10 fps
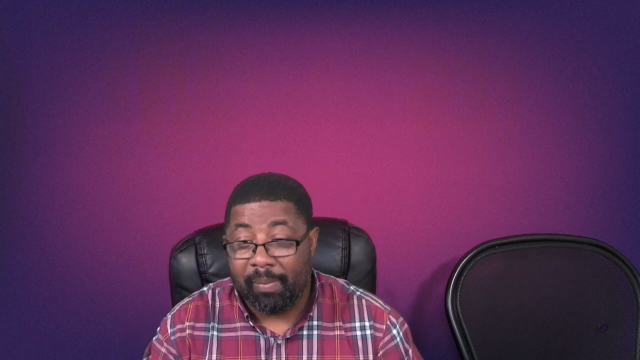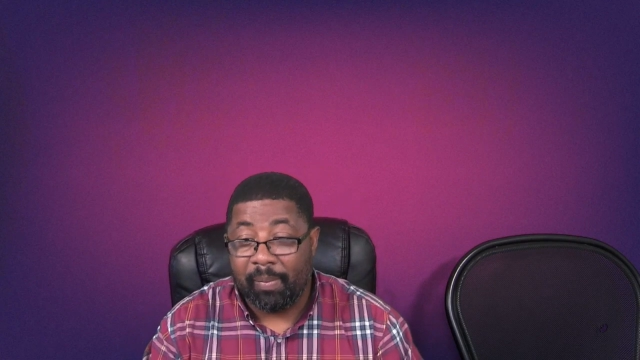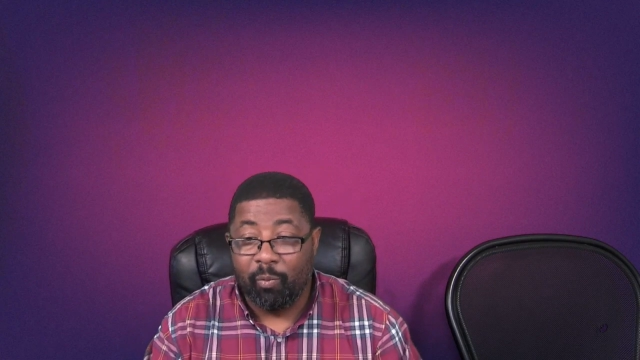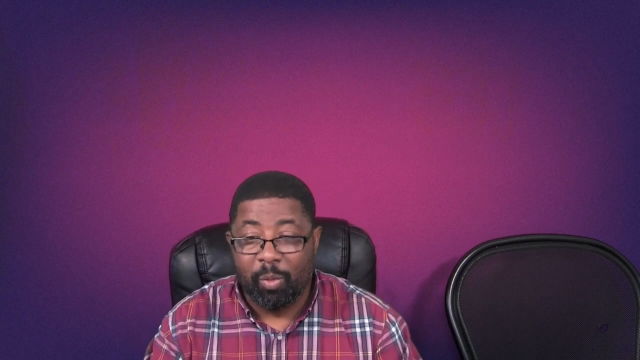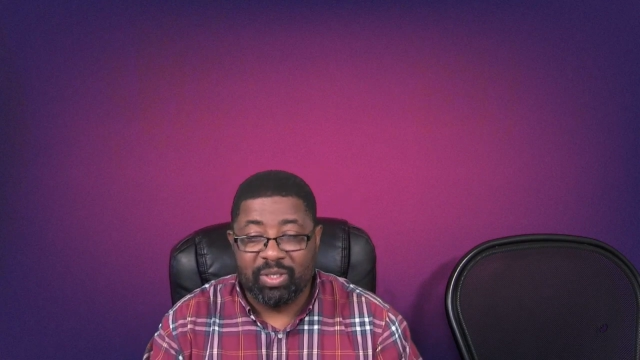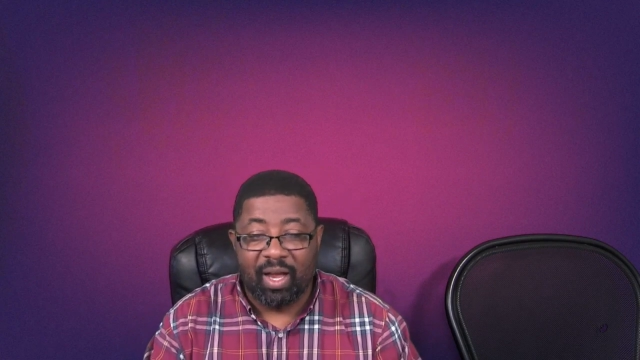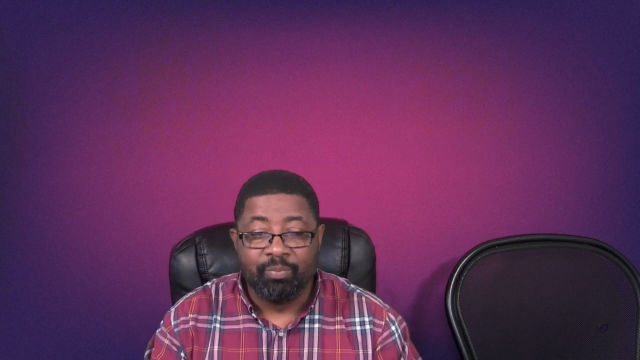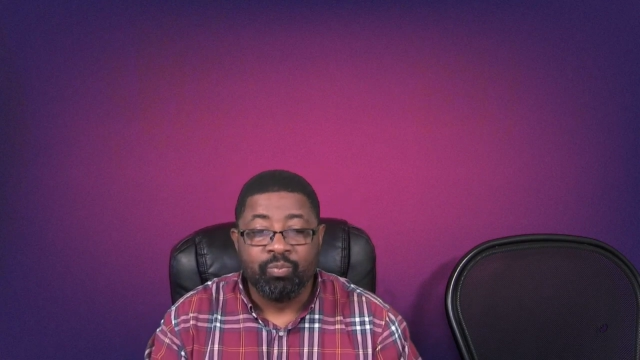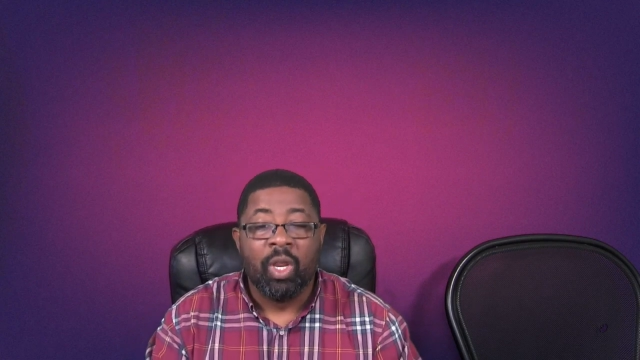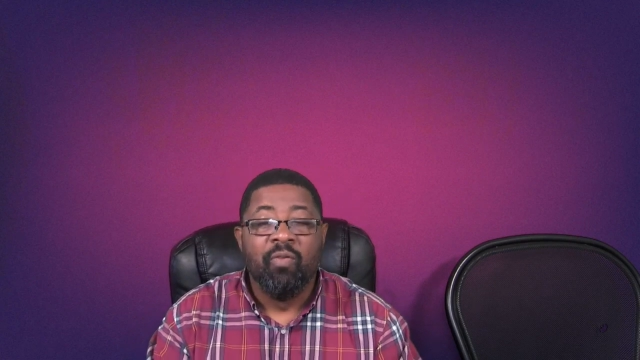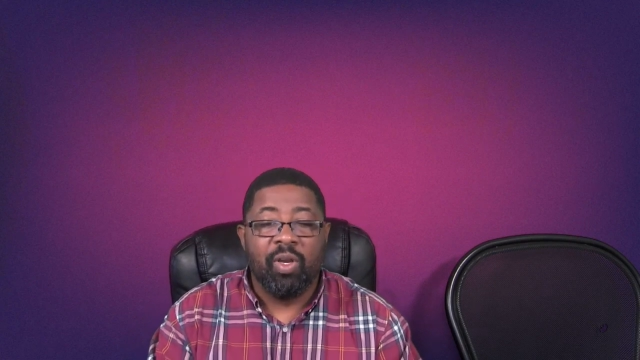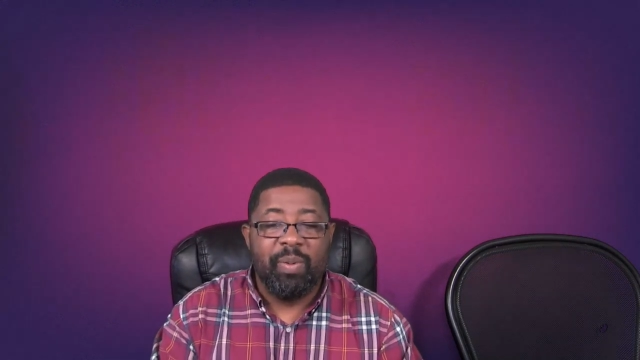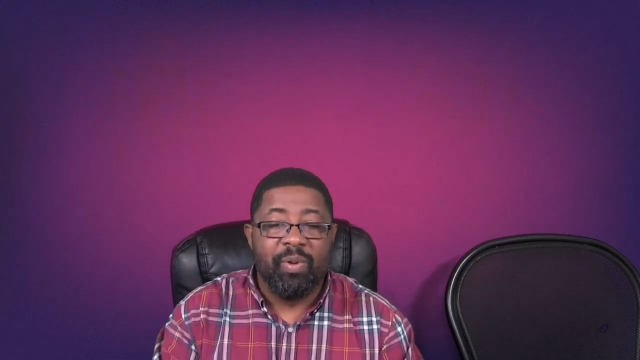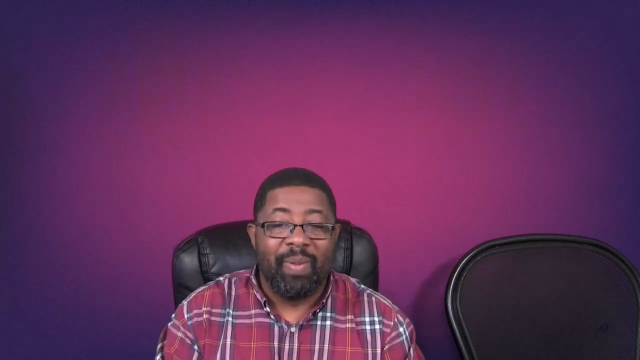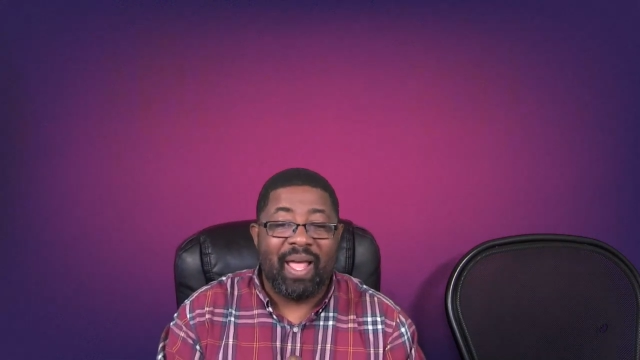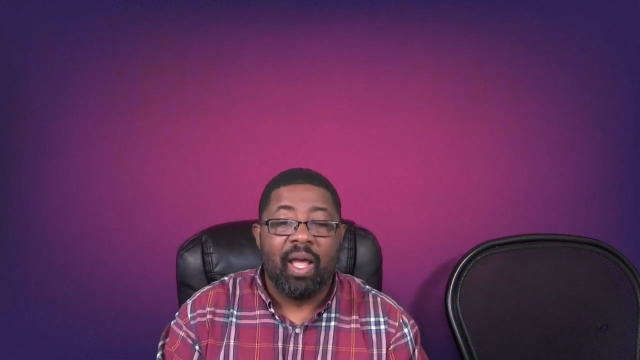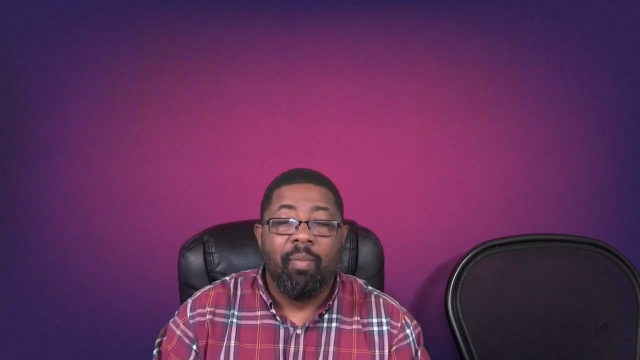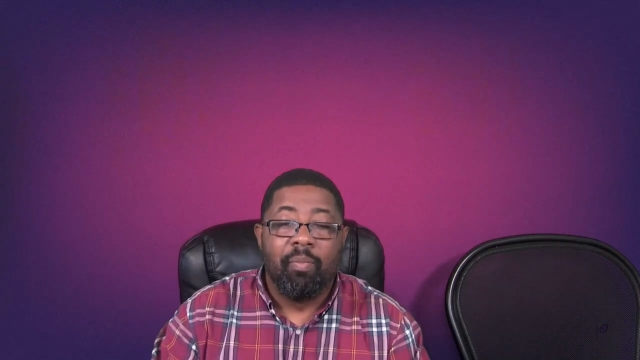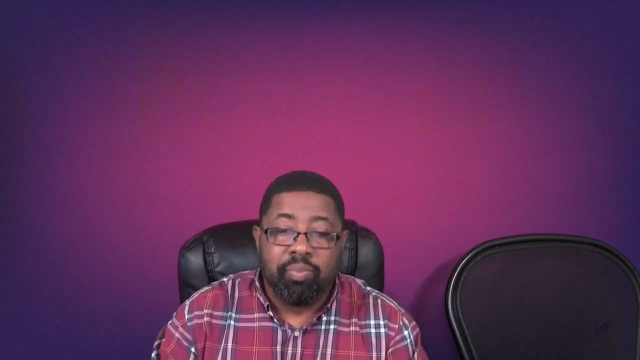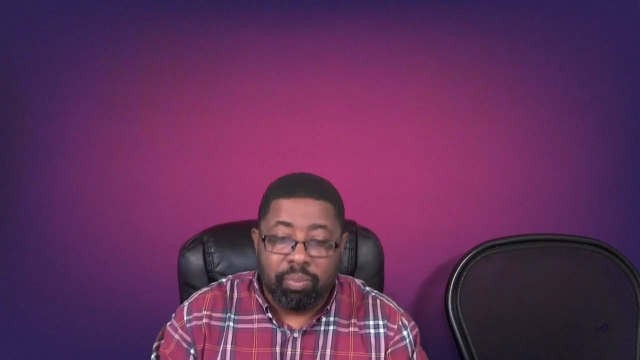more time for the people in the back.
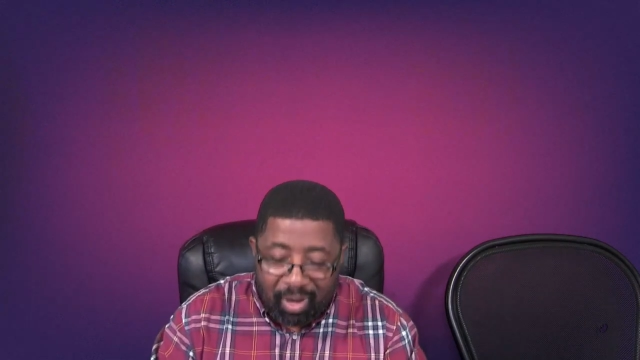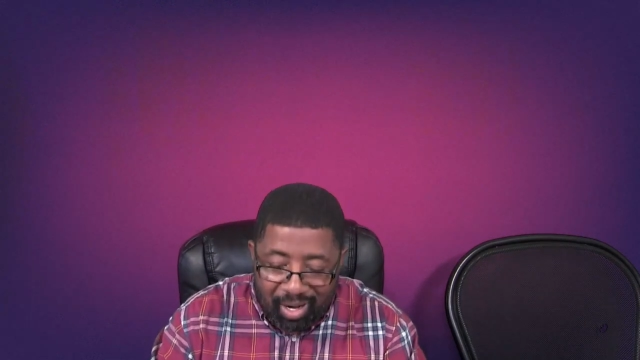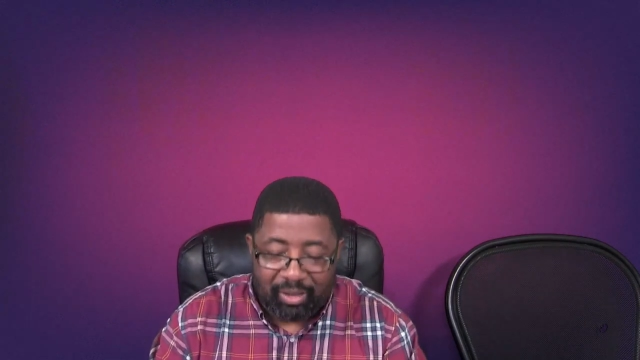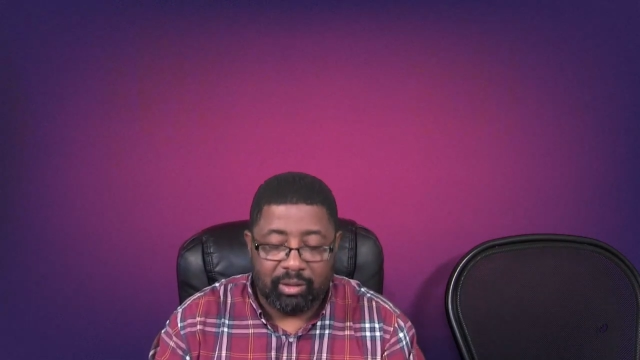Bruh.